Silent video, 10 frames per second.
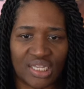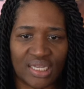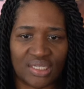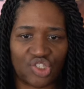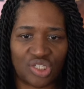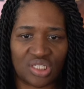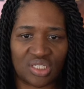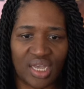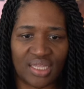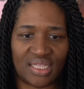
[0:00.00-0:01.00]
Because
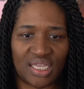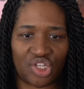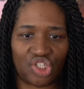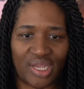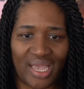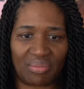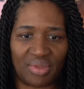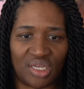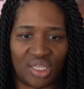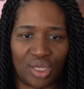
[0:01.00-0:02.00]
she's got the
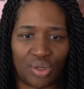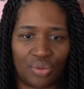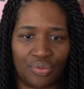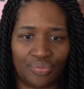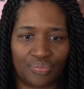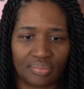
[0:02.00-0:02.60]
enchantment, yo.